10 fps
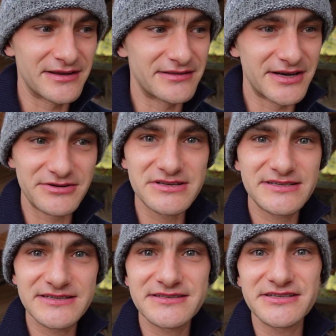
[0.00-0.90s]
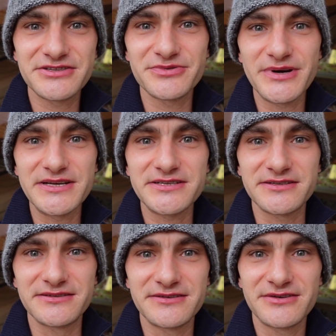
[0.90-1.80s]
there is this situation,
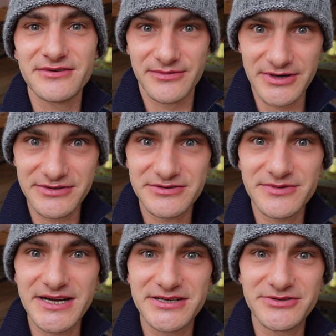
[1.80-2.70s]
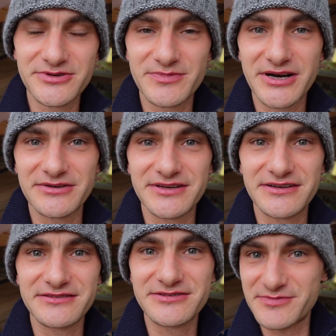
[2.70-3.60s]
what do I do about it
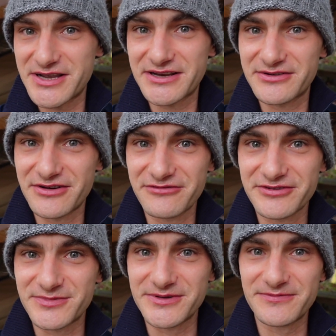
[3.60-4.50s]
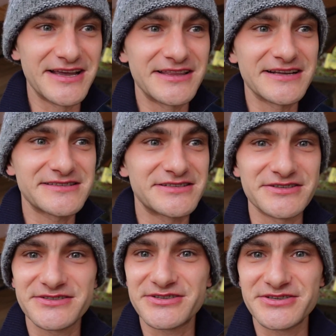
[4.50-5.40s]
to make it comfortable? And that's
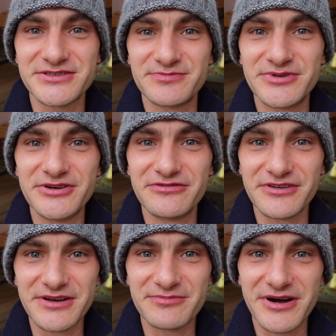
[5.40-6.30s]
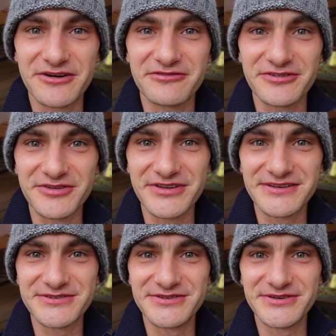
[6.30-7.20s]
just such a beautiful and powerful
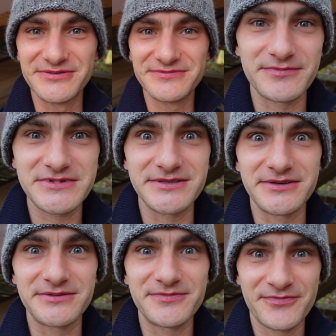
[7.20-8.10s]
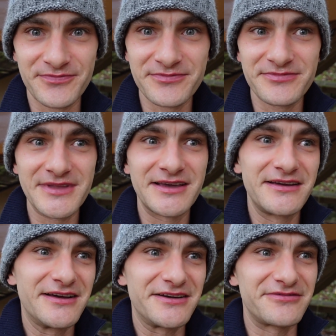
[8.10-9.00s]
thing to do. So
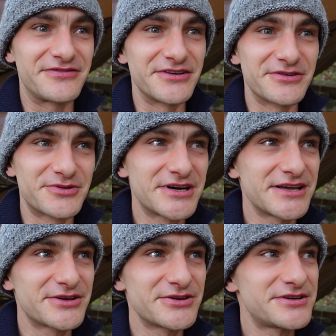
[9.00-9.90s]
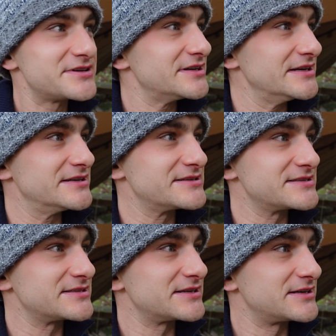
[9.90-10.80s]
feel really good.
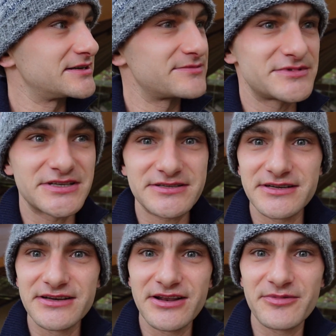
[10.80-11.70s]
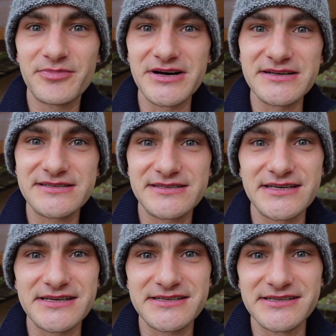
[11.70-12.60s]
It's just a little past
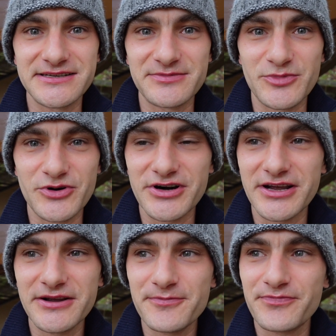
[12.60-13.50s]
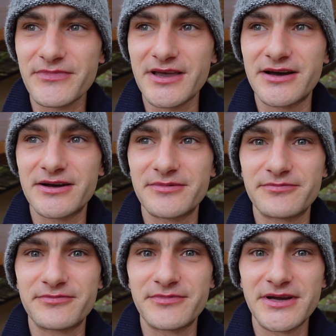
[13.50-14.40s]
6 in the morning. I'm